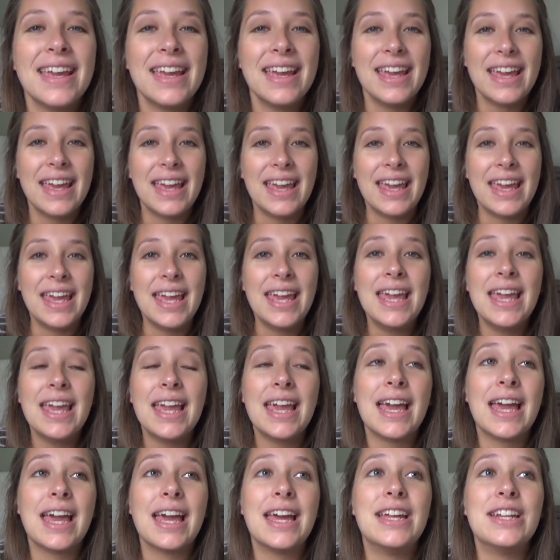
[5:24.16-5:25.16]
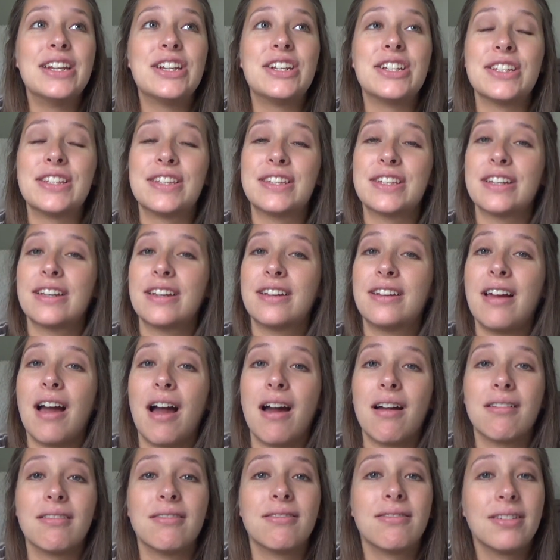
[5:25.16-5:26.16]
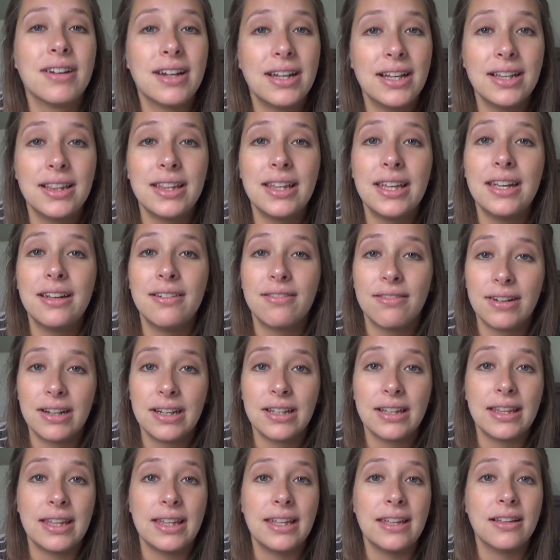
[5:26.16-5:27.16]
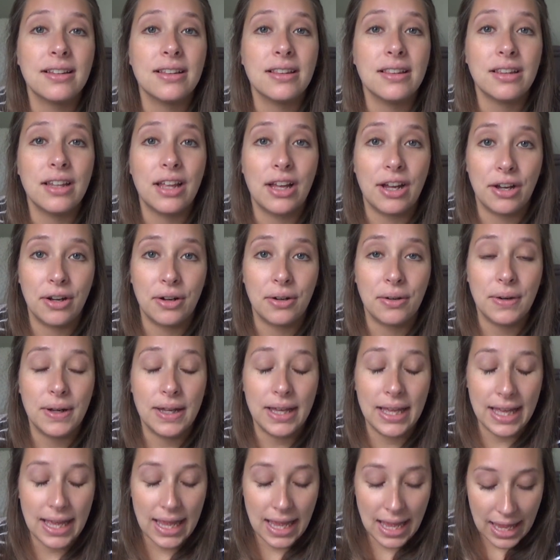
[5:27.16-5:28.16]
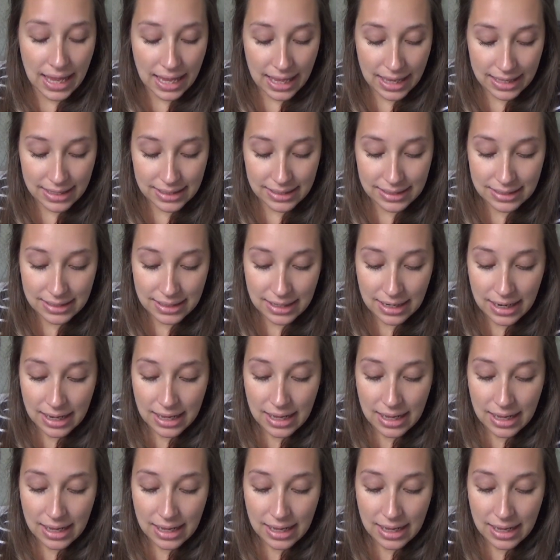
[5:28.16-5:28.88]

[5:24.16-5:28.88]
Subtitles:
he just got really, really low, and